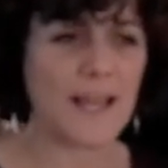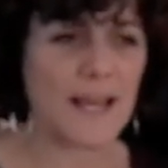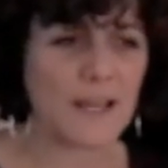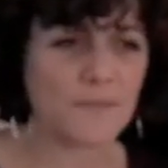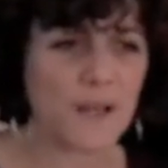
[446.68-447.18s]

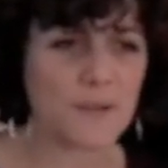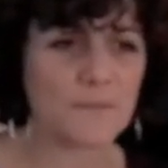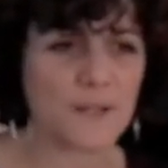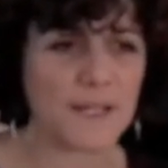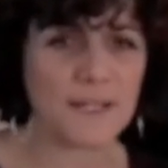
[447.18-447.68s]
I found
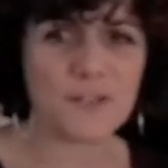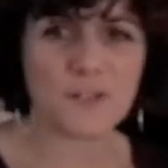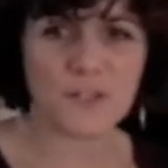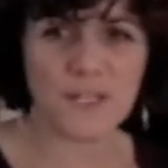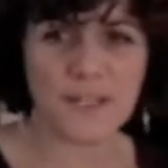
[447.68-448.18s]
it very
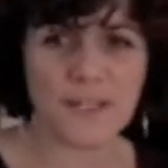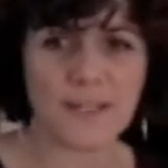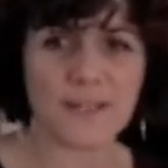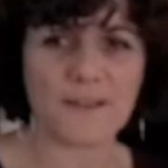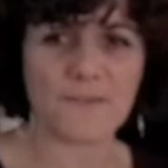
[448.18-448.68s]

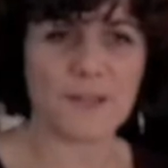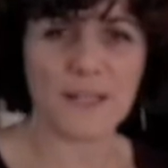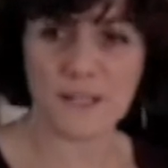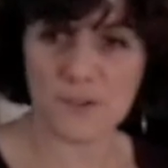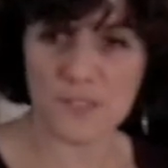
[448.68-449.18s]
intriguing,
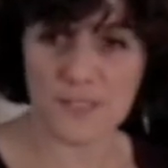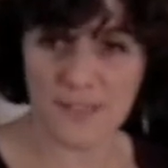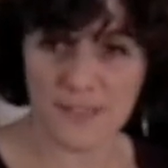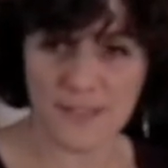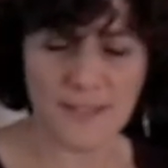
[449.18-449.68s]
very
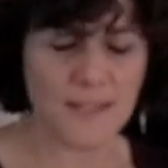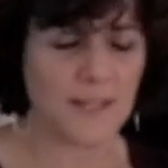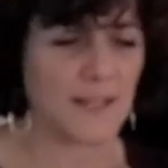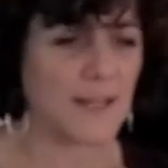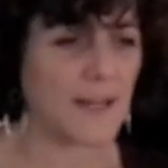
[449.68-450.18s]
interesting.
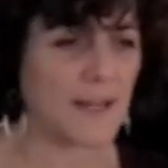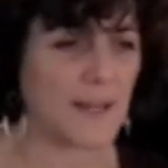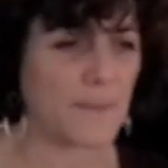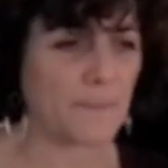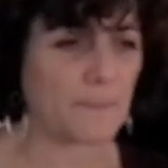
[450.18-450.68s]

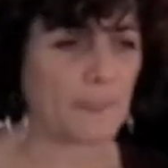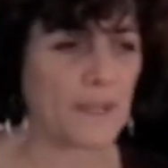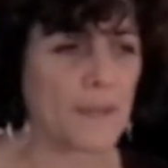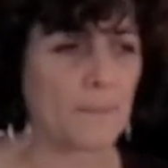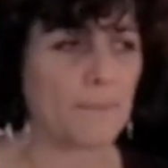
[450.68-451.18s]

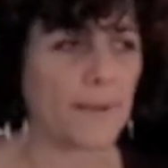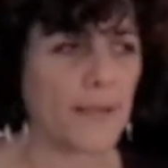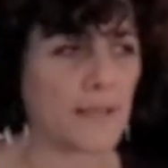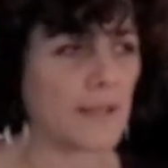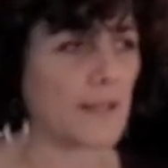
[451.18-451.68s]

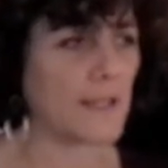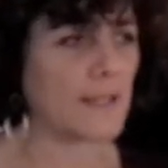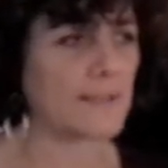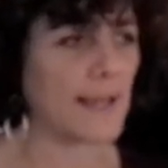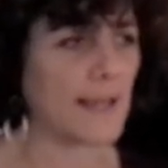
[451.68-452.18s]
But
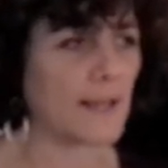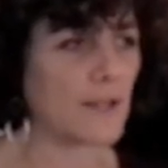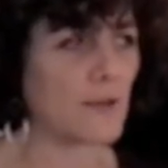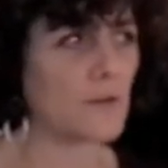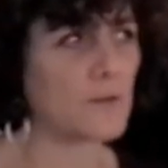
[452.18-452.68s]

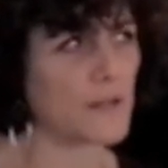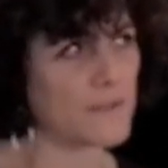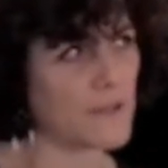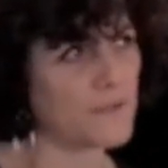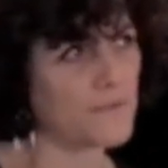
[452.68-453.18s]
intaglio,
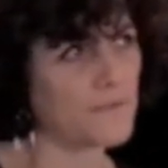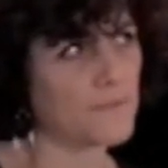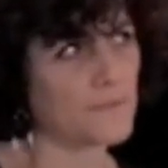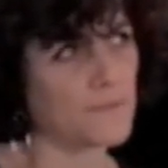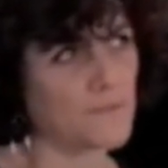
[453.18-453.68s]
I
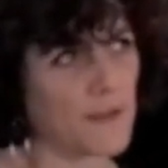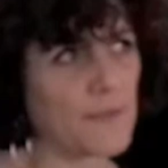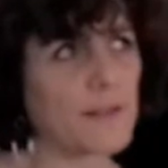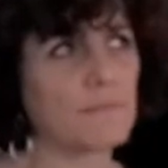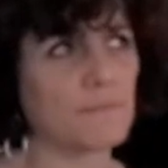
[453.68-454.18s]

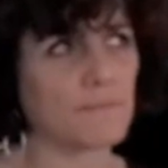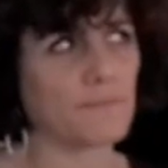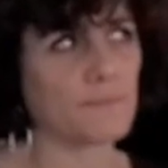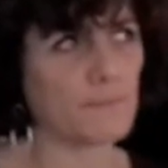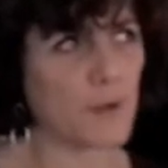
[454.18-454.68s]
found that
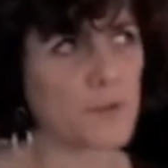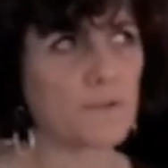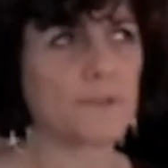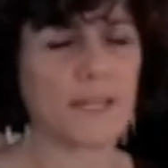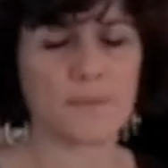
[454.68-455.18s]
most
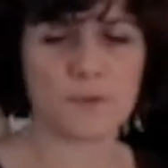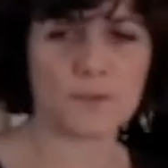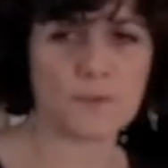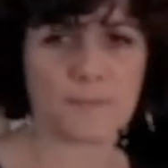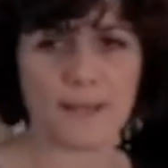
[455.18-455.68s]
of the time
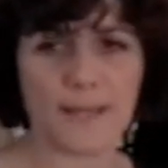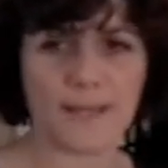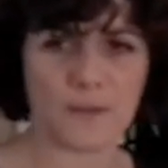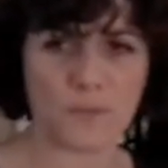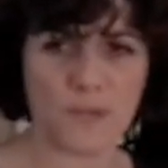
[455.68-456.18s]
you're doing
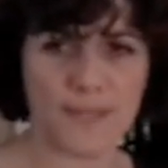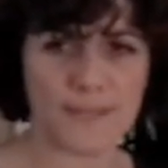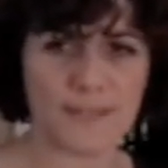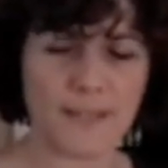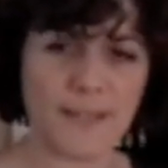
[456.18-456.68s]
black and
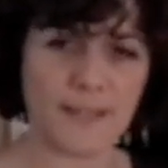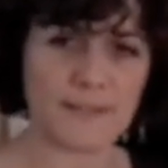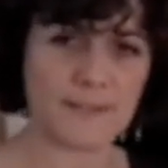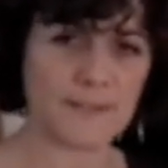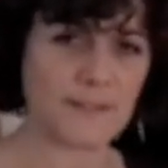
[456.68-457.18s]
white,
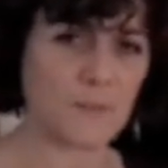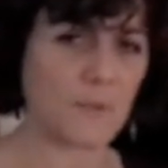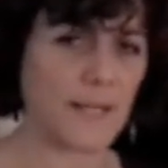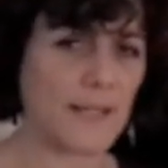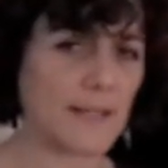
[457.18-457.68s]
and
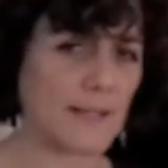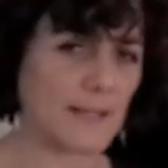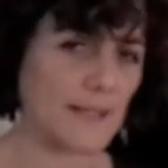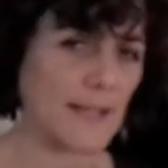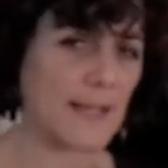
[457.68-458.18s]
what I
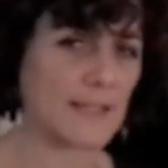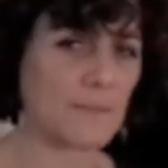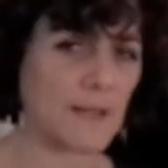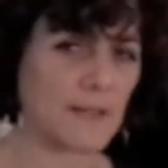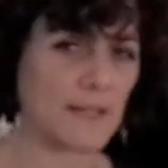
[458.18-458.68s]
liked
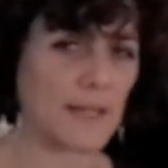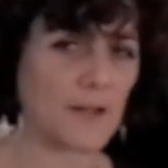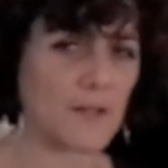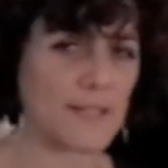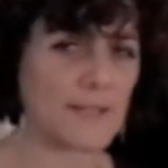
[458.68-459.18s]
about
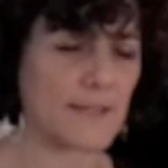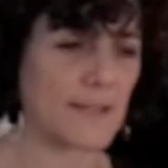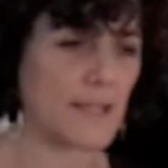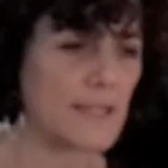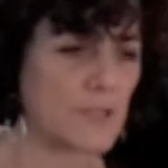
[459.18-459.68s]
color is
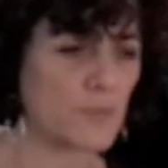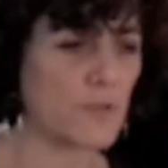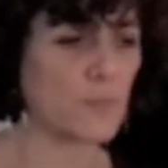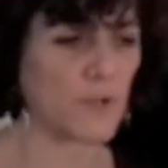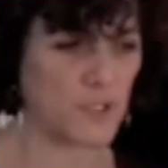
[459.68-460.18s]
the ease
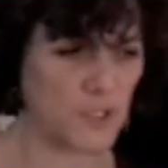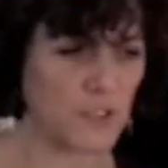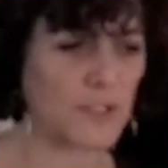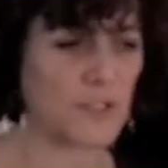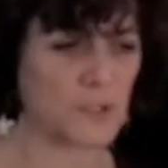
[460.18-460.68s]
with which
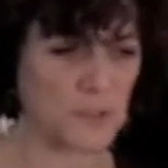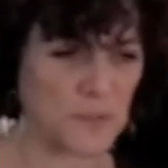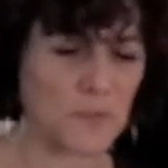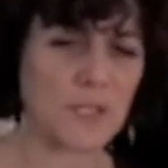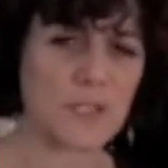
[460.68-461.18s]

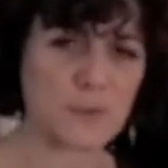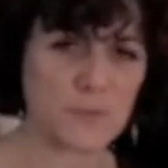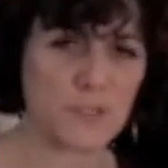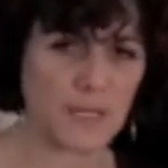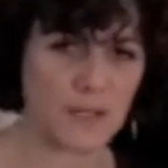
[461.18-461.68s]
you can
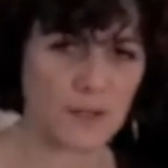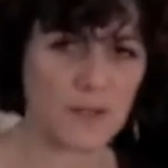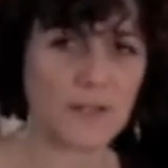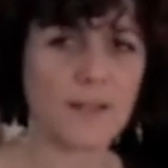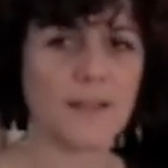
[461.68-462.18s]
use color.